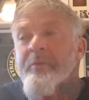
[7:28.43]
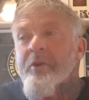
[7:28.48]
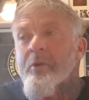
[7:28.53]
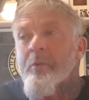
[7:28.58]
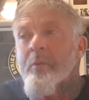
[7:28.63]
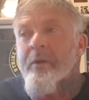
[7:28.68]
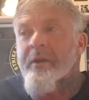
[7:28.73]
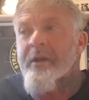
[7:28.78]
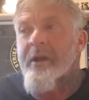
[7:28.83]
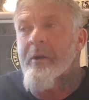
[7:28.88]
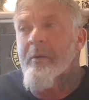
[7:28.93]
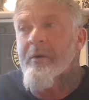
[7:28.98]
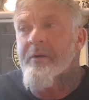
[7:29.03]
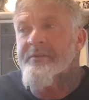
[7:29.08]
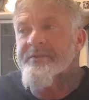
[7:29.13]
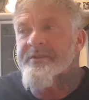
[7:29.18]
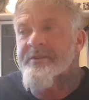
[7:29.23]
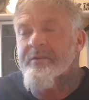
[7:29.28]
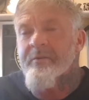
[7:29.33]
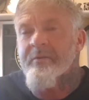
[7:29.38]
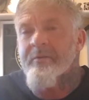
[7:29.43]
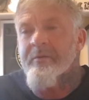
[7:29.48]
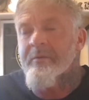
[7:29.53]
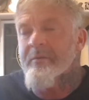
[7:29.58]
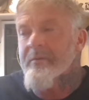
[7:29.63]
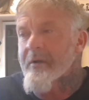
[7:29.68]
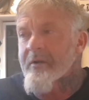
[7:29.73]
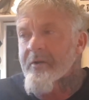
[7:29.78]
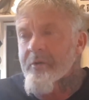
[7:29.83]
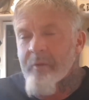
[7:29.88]
you would go on to
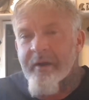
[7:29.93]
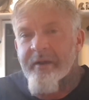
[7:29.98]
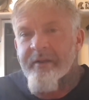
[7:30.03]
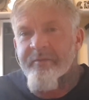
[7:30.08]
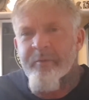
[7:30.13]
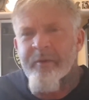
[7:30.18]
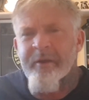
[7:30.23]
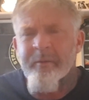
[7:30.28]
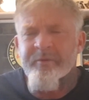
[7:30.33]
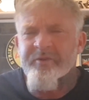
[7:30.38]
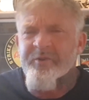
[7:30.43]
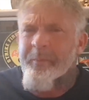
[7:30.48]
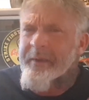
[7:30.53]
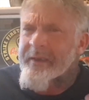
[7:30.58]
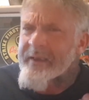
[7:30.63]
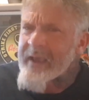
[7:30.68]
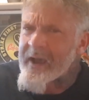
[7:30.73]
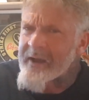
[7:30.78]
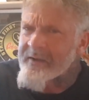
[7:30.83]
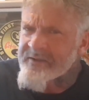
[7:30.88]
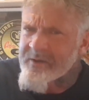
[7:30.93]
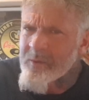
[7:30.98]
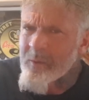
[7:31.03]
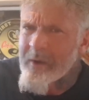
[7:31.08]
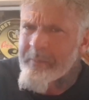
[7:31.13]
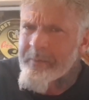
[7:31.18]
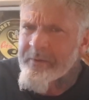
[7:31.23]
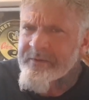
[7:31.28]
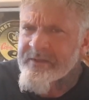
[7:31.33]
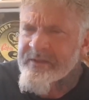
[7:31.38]
like grade 3, which would be counter
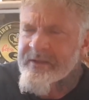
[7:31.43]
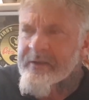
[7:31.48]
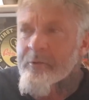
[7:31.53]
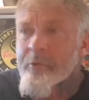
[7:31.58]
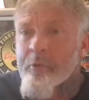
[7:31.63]
weapons.